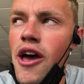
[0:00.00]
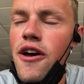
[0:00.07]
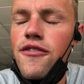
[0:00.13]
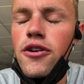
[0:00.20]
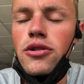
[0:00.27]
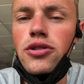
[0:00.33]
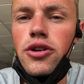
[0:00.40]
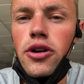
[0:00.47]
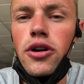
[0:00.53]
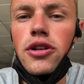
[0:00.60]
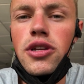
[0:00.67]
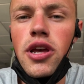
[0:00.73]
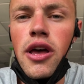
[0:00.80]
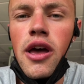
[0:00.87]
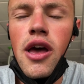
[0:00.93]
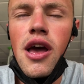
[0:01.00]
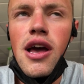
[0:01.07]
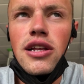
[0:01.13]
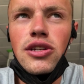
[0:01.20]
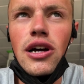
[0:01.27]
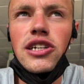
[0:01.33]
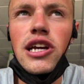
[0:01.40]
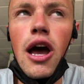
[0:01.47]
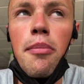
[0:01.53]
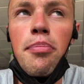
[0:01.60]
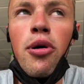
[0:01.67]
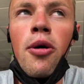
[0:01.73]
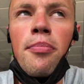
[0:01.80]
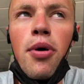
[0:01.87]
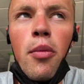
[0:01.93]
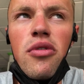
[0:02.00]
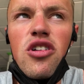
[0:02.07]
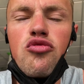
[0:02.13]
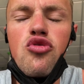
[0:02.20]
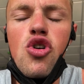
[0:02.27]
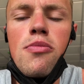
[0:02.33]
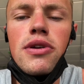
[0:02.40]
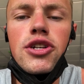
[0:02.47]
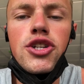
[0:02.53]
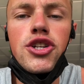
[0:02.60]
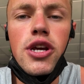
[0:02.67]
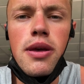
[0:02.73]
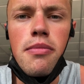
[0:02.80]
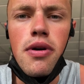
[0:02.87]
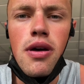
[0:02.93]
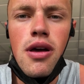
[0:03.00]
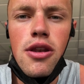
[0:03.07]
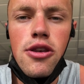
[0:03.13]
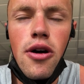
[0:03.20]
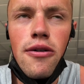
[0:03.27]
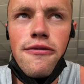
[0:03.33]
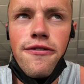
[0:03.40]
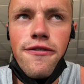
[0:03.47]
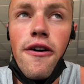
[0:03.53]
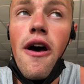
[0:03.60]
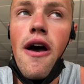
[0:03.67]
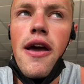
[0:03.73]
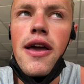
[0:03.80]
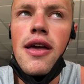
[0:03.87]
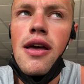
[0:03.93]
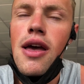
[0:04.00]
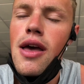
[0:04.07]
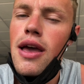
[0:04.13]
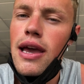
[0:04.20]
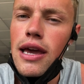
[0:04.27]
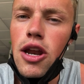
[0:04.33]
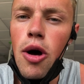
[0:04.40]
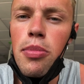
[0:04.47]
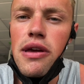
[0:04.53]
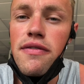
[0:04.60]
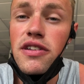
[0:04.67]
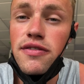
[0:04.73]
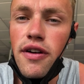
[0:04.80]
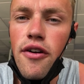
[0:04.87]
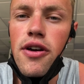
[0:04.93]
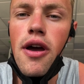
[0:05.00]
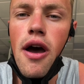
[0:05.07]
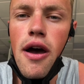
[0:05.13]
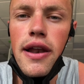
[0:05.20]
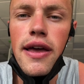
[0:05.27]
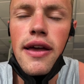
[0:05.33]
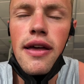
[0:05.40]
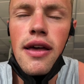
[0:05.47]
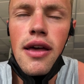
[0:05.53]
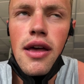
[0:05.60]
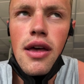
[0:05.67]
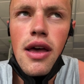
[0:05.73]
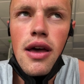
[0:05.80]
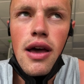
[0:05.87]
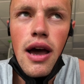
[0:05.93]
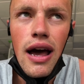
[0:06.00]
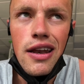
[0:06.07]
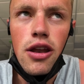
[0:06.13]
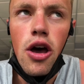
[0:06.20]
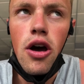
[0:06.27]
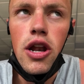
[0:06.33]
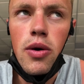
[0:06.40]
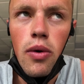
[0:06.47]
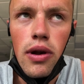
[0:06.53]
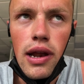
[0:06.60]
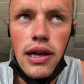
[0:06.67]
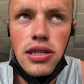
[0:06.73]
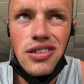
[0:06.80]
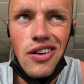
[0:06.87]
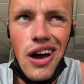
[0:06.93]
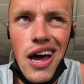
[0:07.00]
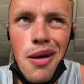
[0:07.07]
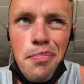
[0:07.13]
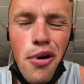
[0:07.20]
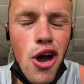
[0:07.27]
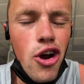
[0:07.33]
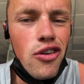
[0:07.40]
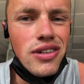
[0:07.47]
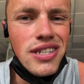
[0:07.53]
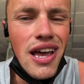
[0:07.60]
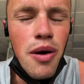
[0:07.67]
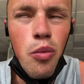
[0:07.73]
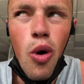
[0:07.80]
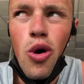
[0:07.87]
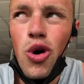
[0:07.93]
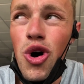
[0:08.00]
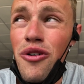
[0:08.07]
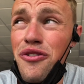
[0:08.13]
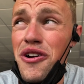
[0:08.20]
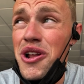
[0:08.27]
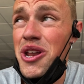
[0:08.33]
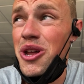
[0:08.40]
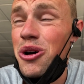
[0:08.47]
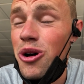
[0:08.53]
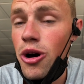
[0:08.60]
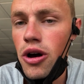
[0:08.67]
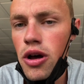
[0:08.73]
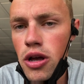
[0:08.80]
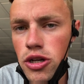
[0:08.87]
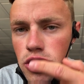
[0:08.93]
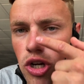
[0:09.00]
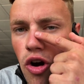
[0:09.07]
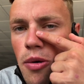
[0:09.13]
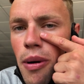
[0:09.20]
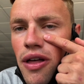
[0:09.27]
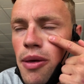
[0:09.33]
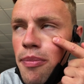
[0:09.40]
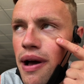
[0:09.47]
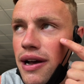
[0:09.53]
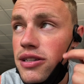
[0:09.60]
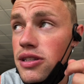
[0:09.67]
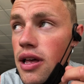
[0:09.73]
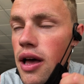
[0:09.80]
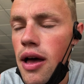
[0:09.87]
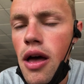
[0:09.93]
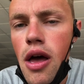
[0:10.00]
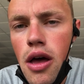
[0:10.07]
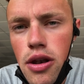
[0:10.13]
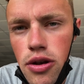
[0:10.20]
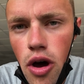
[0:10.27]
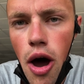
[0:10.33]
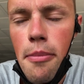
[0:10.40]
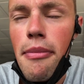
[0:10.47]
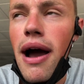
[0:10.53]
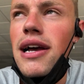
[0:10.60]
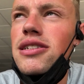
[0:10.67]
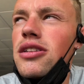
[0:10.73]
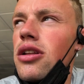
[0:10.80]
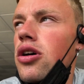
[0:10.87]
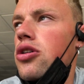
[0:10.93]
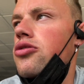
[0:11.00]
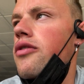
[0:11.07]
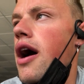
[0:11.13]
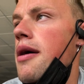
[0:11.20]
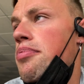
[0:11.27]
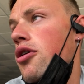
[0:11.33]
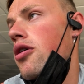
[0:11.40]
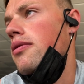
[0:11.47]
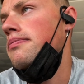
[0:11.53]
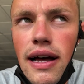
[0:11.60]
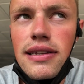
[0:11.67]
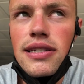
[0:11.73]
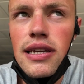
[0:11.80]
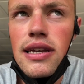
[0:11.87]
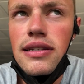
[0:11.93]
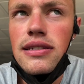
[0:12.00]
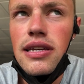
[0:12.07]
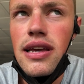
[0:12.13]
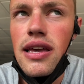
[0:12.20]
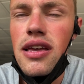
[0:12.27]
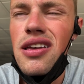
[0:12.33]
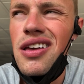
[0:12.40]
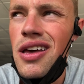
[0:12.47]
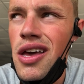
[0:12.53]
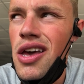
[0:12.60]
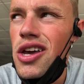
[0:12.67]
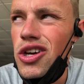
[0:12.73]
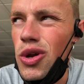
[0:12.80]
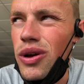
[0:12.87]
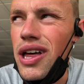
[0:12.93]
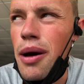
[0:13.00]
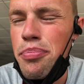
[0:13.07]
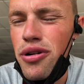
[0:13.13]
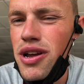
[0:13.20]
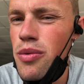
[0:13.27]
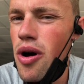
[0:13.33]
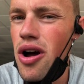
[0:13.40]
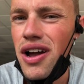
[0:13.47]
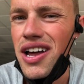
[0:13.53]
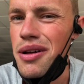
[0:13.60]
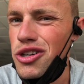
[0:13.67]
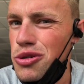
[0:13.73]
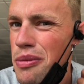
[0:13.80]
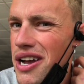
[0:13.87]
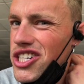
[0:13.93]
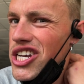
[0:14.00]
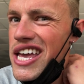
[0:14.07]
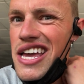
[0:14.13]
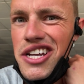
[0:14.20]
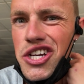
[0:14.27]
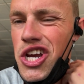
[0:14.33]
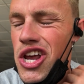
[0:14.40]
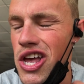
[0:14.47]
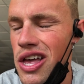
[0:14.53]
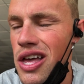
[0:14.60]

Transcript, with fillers: Feels good to actually get a pump on. We're at Rumi's gym, 9.30 in our beef is very early. An early one last night, had a burger at 10, woke up feeling, oh, sorry about the bags there, not amazing, they're not great, but at TNT, you know, get that pre-workout and it just makes you itch.